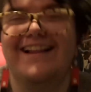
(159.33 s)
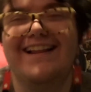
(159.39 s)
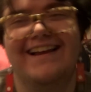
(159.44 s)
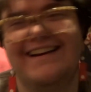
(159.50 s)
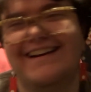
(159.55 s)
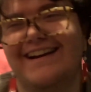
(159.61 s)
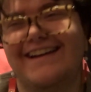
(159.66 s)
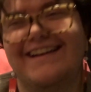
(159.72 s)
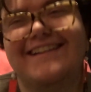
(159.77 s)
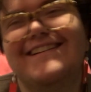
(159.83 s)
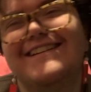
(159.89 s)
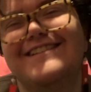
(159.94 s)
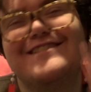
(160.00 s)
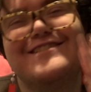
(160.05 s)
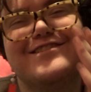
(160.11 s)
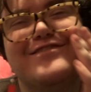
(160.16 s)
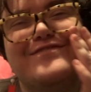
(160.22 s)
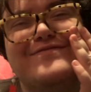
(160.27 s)
Like,
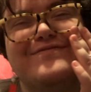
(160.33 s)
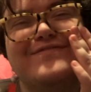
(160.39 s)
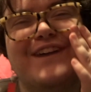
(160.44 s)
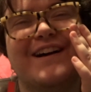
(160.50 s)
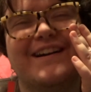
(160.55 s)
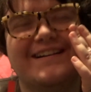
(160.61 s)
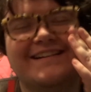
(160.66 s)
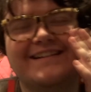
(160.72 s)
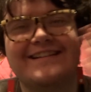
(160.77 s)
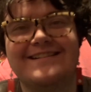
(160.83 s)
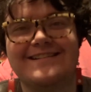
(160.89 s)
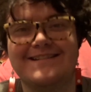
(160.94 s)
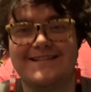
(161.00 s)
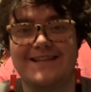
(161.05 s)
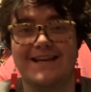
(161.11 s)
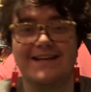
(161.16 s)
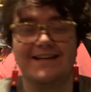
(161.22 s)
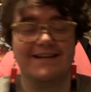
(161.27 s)
it's so fucking
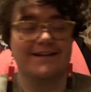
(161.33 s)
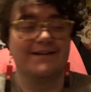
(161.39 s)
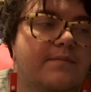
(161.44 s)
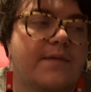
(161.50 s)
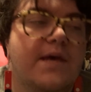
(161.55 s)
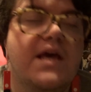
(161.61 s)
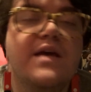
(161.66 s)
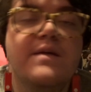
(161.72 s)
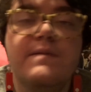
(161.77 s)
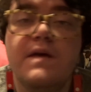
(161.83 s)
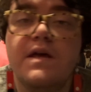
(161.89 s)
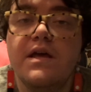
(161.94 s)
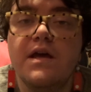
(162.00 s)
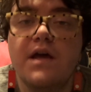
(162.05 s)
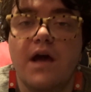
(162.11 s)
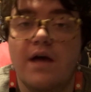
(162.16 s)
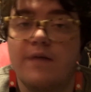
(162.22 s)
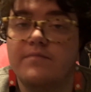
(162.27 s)
insane.
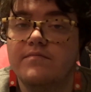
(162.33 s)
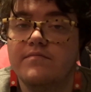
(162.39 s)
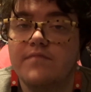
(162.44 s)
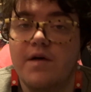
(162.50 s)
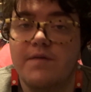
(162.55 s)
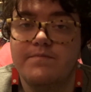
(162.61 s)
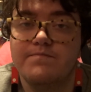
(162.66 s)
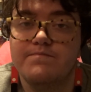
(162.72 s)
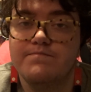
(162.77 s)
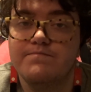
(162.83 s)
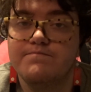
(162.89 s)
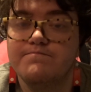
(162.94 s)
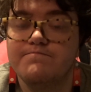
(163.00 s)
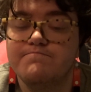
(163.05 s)
Maybe I'm